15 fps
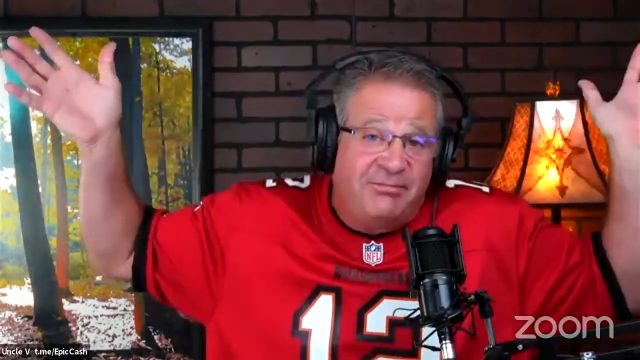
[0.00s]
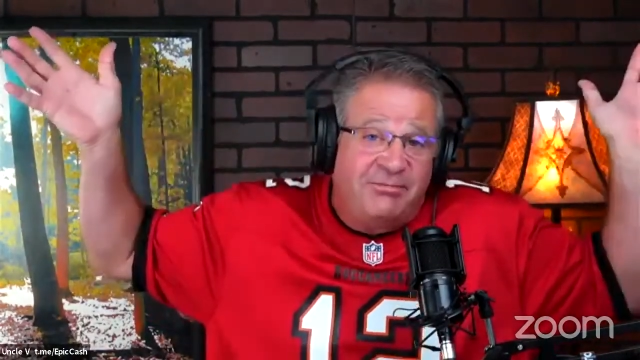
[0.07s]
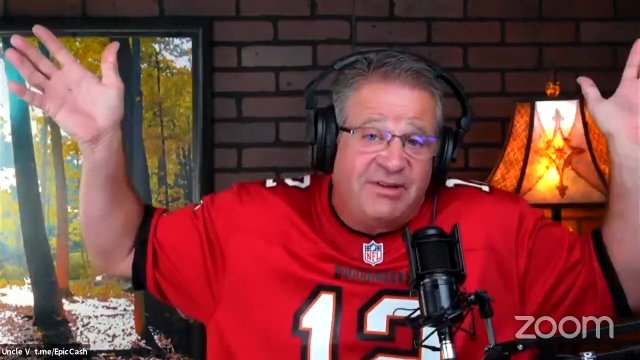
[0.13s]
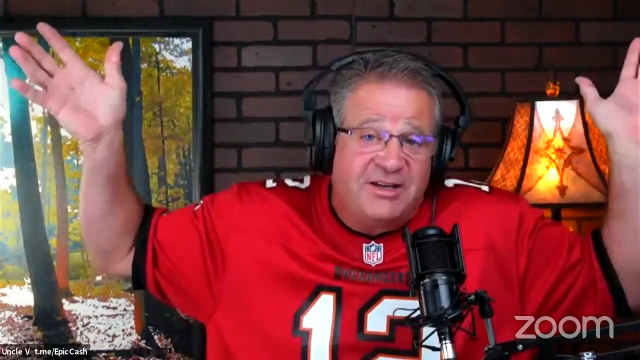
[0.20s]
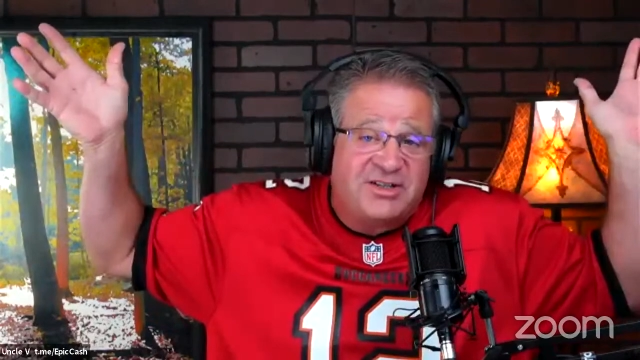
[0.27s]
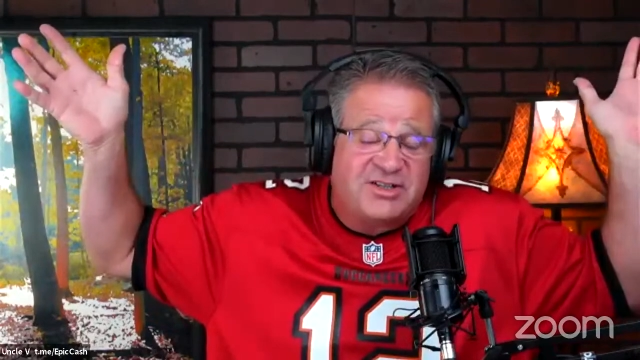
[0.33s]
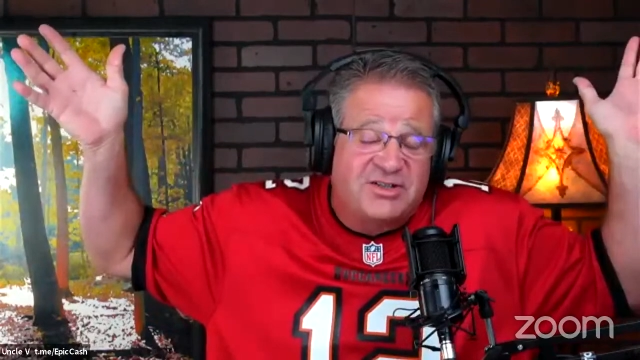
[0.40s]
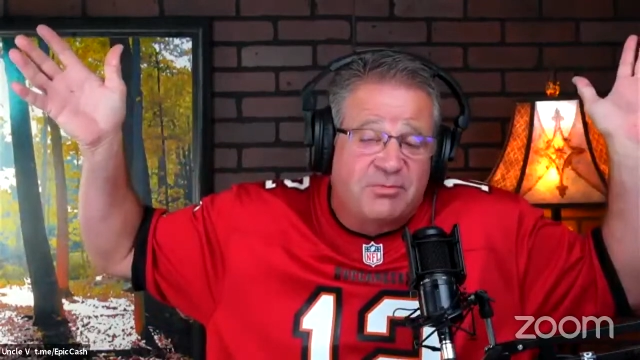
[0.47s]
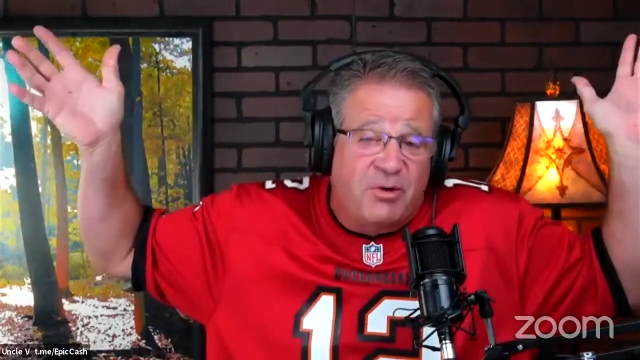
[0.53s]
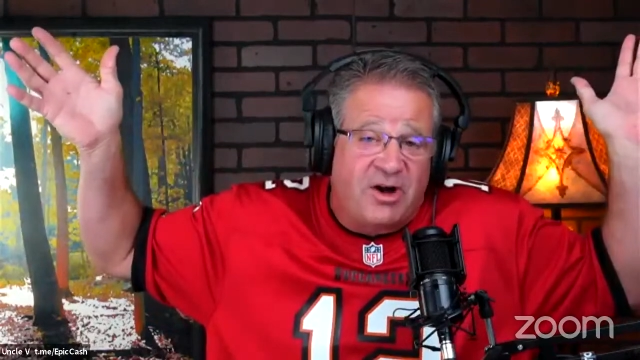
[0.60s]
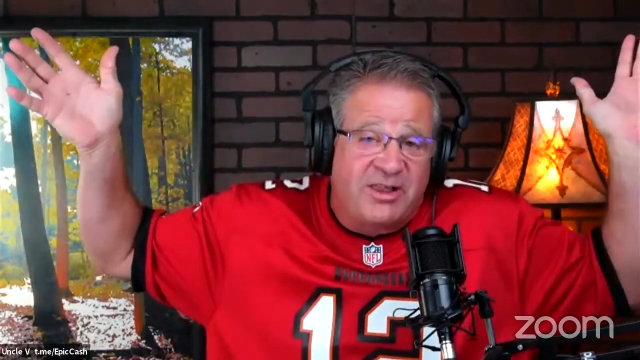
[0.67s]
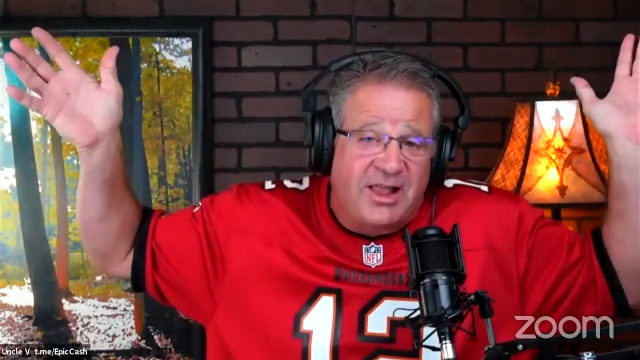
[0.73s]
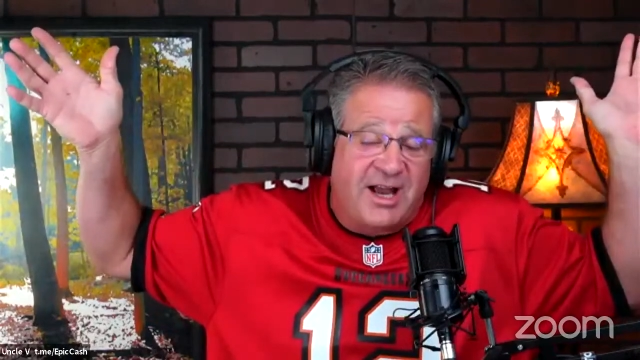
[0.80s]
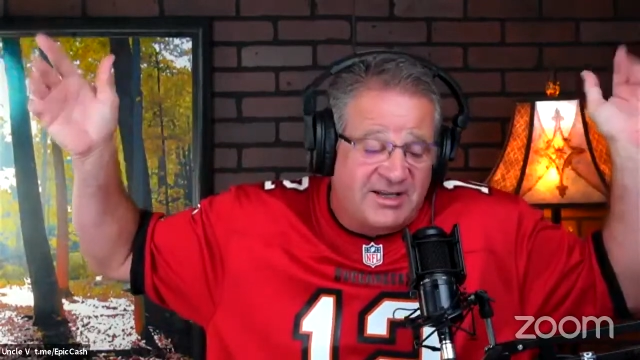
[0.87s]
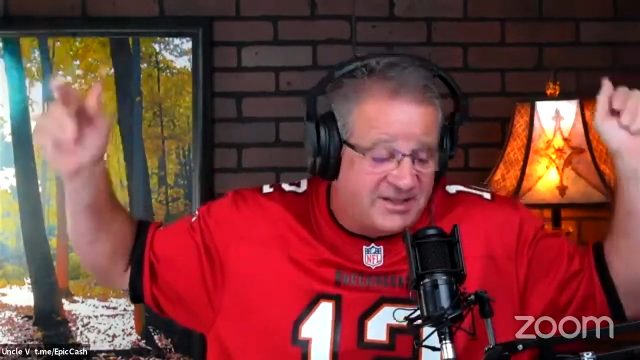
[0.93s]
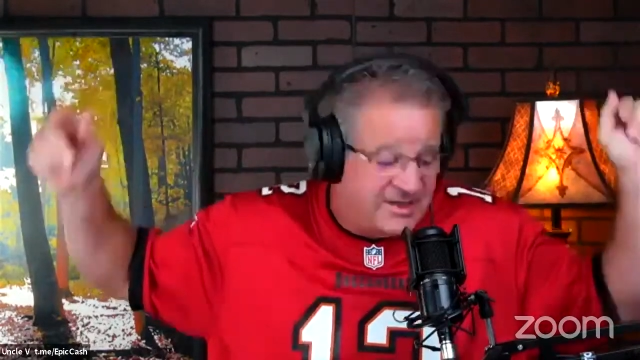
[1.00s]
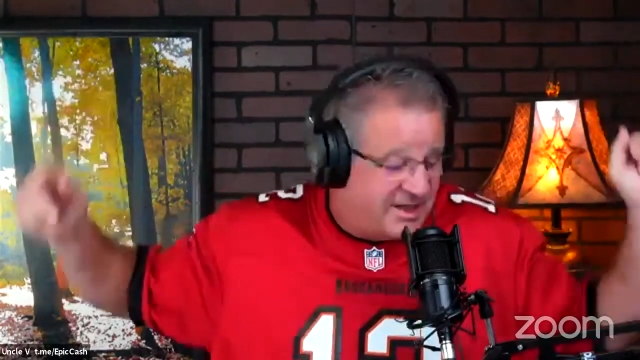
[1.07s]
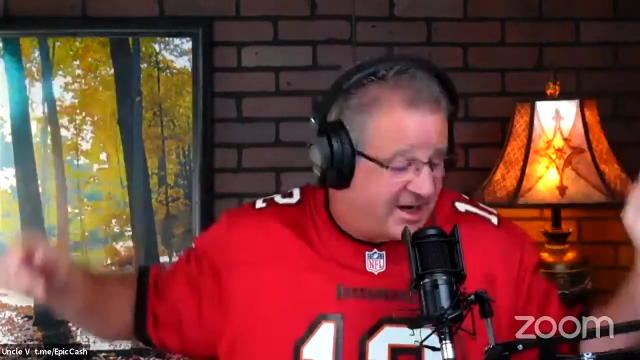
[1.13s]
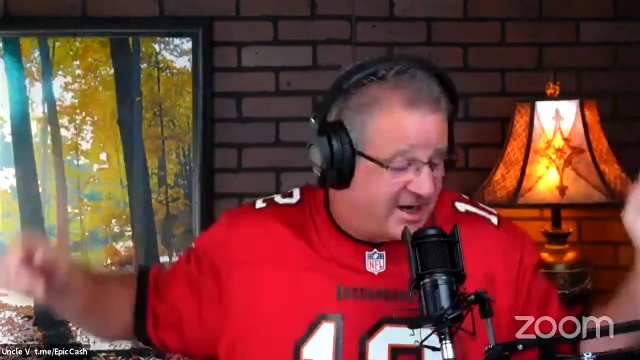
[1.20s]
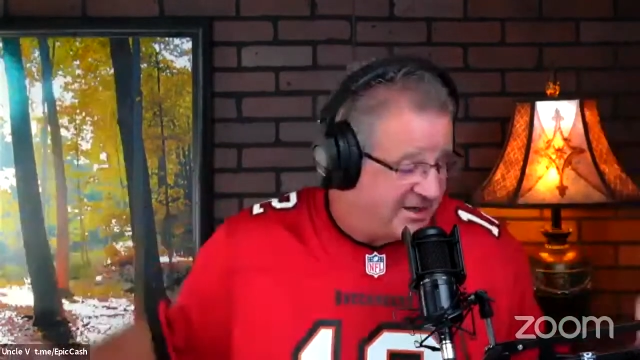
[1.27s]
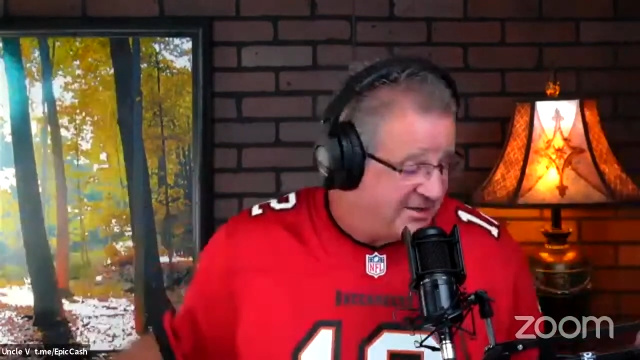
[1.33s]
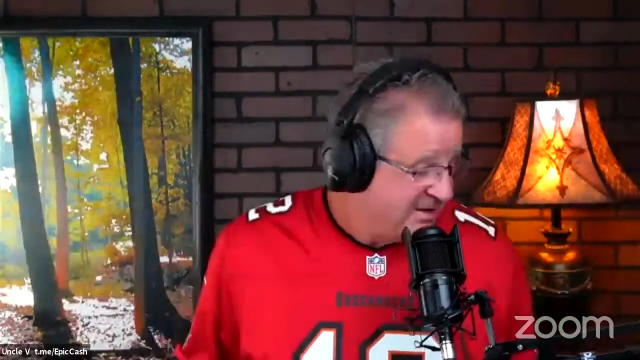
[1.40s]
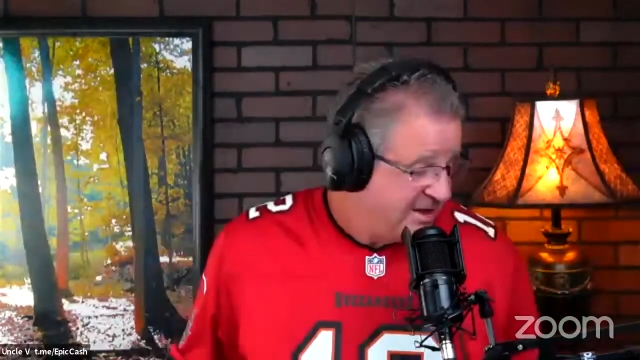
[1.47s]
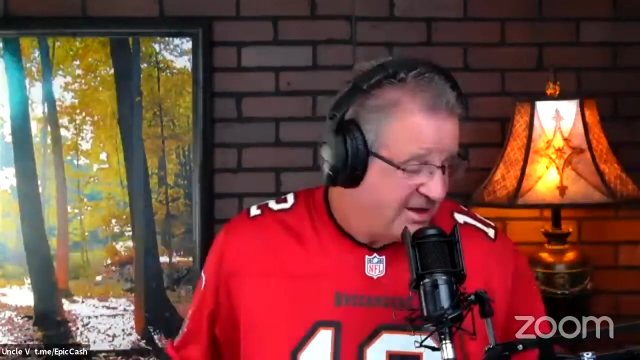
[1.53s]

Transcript: they just won last night.